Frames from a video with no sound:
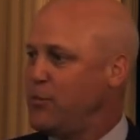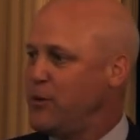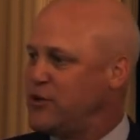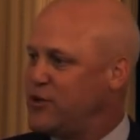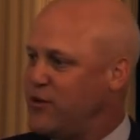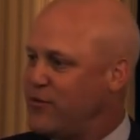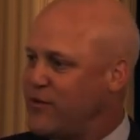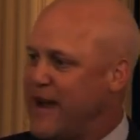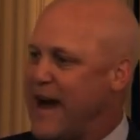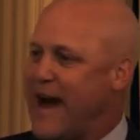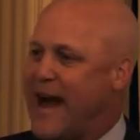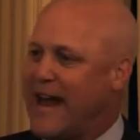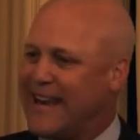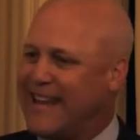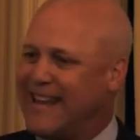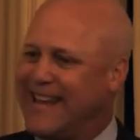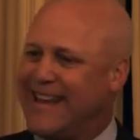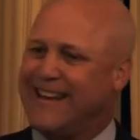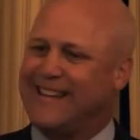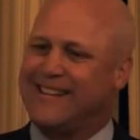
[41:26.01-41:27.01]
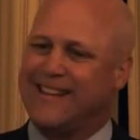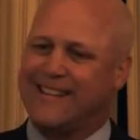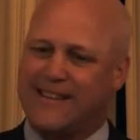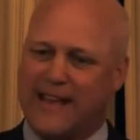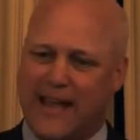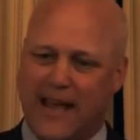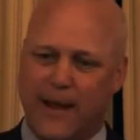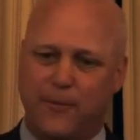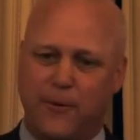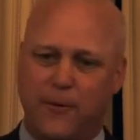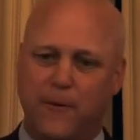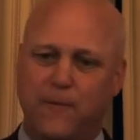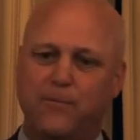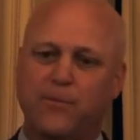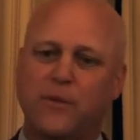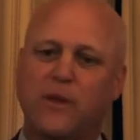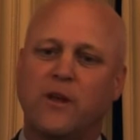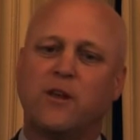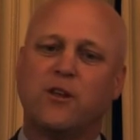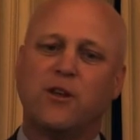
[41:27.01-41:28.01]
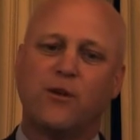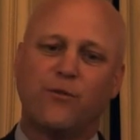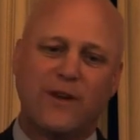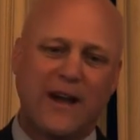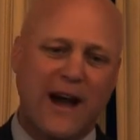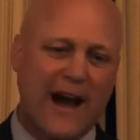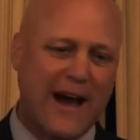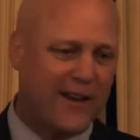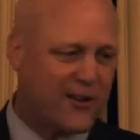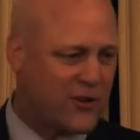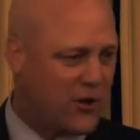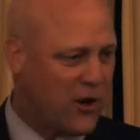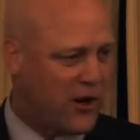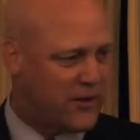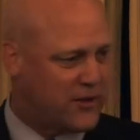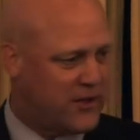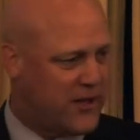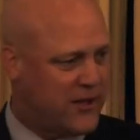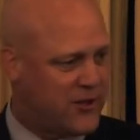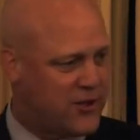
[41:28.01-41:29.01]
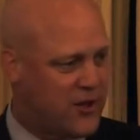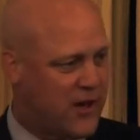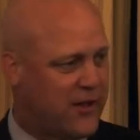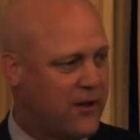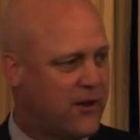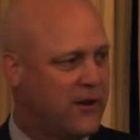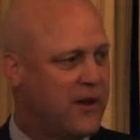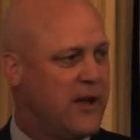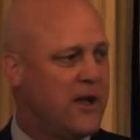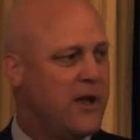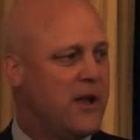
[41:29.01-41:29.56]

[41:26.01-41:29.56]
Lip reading: but you've got to get at the table. You've got to talk to each other.